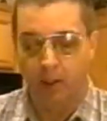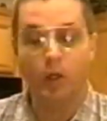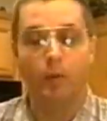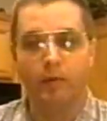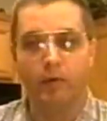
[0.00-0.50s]

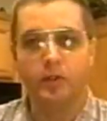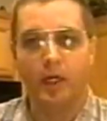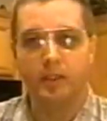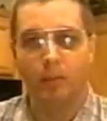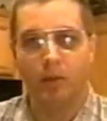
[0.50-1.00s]
your
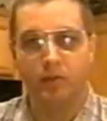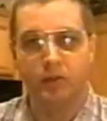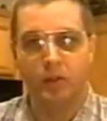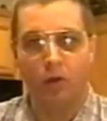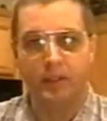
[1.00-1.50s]
reverse
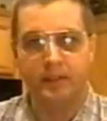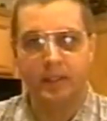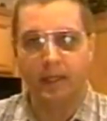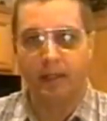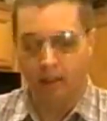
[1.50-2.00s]
osmosis holding
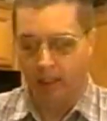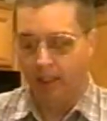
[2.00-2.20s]
tank.